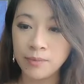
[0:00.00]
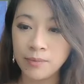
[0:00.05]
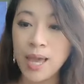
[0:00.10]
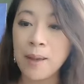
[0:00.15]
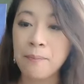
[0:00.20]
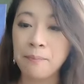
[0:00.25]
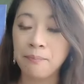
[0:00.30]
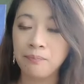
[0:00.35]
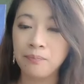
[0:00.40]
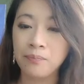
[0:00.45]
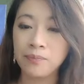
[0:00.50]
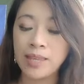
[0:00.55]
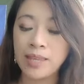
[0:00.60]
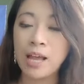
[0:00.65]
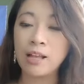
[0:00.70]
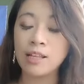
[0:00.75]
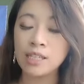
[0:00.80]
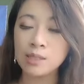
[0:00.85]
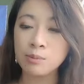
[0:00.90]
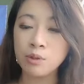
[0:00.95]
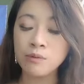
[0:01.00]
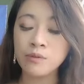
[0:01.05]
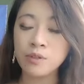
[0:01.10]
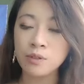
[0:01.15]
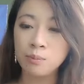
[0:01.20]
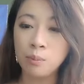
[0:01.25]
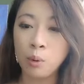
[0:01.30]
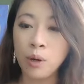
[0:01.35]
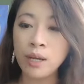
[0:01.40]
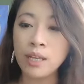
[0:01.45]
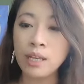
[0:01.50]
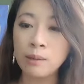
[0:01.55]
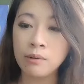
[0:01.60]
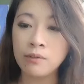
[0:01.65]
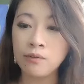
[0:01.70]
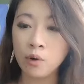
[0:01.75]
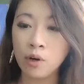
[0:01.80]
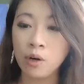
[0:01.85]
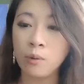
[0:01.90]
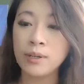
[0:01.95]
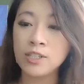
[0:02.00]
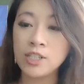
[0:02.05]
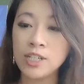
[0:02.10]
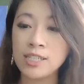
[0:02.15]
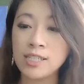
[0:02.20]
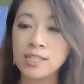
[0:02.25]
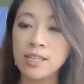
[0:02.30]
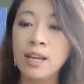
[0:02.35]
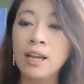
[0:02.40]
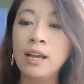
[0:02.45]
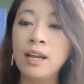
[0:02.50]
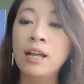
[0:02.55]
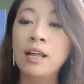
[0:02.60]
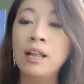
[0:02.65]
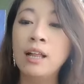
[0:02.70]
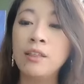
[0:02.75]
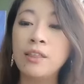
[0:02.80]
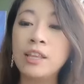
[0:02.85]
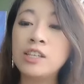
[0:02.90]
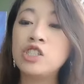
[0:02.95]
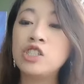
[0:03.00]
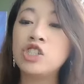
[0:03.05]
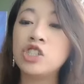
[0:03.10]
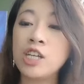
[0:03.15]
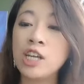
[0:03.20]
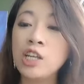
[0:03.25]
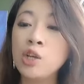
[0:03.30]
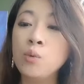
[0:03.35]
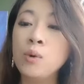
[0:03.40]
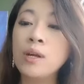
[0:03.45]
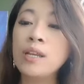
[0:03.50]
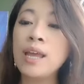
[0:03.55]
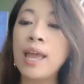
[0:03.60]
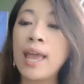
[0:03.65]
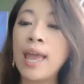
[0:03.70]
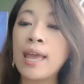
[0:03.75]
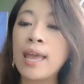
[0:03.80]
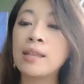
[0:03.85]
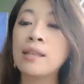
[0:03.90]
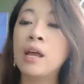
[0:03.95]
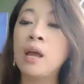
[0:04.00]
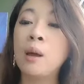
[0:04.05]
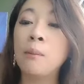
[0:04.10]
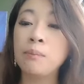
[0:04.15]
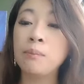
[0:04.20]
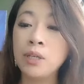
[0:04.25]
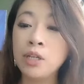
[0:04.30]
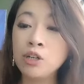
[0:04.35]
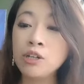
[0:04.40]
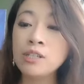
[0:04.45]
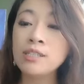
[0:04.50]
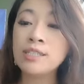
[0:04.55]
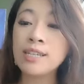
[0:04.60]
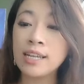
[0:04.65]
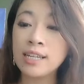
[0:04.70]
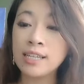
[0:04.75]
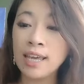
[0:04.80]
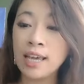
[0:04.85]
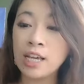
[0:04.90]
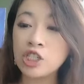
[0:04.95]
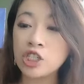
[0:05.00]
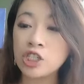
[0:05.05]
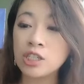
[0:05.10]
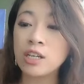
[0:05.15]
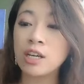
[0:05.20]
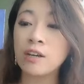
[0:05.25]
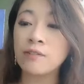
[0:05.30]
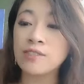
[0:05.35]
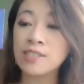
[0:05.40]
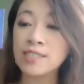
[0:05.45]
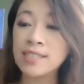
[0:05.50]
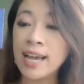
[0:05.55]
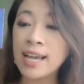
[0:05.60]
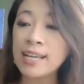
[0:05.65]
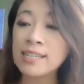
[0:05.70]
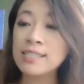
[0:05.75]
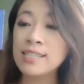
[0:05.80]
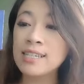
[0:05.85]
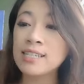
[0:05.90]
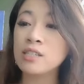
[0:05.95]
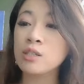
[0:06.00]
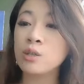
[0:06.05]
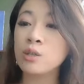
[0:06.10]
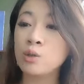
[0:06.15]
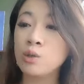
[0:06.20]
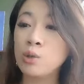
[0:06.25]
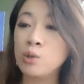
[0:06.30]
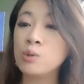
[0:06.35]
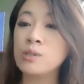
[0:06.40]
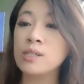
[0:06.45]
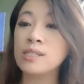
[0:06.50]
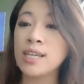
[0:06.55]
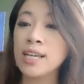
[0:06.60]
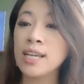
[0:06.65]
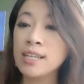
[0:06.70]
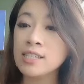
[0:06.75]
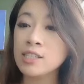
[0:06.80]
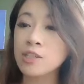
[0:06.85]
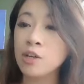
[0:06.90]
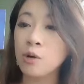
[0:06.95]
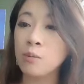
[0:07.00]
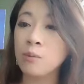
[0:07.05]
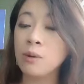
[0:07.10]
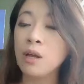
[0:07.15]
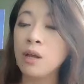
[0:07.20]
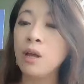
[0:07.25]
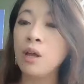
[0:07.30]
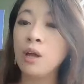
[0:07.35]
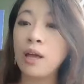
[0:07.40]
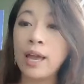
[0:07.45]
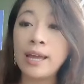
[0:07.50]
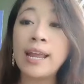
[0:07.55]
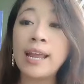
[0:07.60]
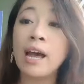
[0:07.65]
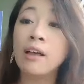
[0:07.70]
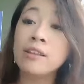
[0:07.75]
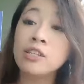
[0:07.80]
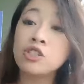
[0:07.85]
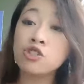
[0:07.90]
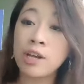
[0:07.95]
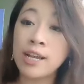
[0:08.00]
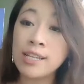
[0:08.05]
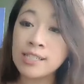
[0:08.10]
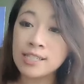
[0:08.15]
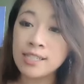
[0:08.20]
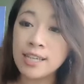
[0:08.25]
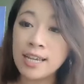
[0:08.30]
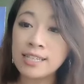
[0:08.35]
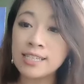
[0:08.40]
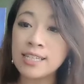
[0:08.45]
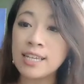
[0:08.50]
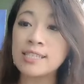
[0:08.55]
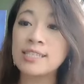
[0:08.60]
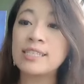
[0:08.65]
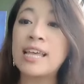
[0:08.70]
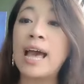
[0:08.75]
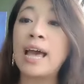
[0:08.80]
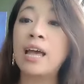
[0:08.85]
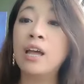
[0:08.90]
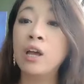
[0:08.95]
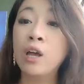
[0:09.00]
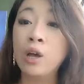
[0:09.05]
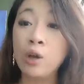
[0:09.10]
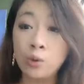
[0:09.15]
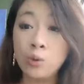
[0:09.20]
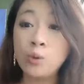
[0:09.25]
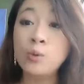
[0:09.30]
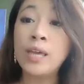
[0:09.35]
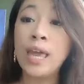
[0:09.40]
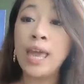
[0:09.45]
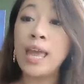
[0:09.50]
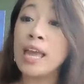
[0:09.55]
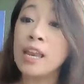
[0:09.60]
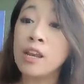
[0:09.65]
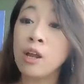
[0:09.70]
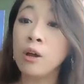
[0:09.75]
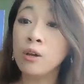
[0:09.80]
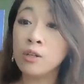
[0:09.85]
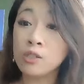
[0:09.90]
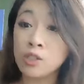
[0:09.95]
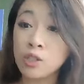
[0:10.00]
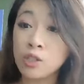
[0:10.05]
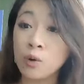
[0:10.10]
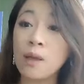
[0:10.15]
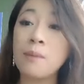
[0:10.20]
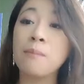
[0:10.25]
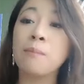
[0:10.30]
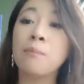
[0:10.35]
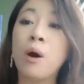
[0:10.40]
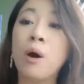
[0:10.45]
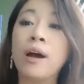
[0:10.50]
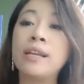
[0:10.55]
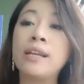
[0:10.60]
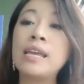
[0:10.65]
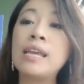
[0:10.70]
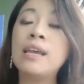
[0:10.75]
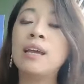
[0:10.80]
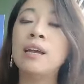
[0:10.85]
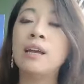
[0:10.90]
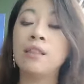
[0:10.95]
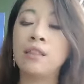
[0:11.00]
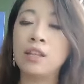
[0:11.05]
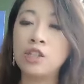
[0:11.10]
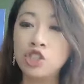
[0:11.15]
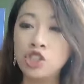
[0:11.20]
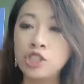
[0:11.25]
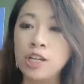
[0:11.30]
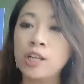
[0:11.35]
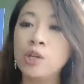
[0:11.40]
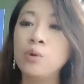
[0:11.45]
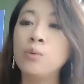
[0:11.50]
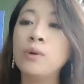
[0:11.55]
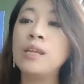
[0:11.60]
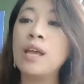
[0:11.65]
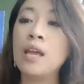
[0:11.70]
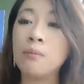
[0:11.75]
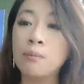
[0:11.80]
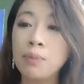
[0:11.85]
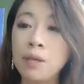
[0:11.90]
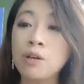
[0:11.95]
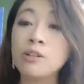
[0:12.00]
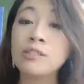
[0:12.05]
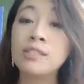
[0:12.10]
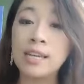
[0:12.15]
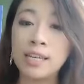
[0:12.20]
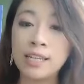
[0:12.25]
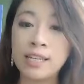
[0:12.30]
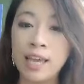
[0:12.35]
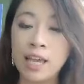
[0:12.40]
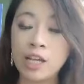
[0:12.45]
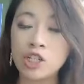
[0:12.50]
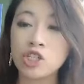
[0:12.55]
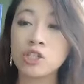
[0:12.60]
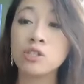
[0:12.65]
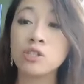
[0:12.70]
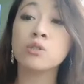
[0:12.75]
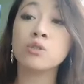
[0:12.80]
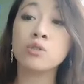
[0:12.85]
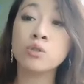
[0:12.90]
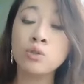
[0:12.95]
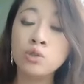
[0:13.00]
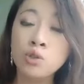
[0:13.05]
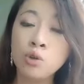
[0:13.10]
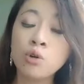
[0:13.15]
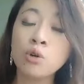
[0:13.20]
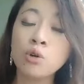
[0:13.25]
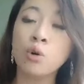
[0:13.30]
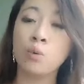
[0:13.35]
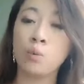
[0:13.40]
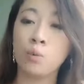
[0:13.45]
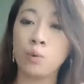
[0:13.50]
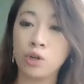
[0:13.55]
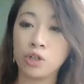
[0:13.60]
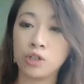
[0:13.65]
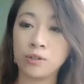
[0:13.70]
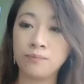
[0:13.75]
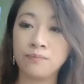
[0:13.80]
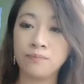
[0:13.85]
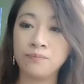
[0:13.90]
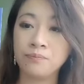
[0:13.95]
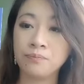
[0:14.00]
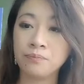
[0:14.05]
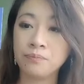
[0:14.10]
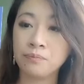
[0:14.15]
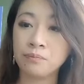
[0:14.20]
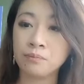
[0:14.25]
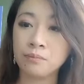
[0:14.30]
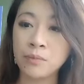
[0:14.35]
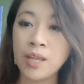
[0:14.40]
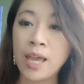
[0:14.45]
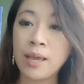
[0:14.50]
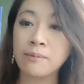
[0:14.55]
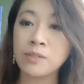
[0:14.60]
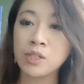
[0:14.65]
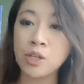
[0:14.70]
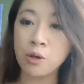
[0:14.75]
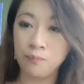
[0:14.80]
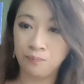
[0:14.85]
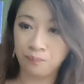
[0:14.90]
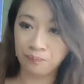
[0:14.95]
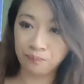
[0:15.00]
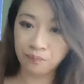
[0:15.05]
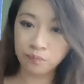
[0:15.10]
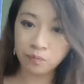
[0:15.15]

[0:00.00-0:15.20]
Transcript: Okay, now let's move to point number four, which is the genuine and pure dedication of scientists who use a telescope. And how this translates is that you can also embody the genuine and pure dedication to your own work. Okay, so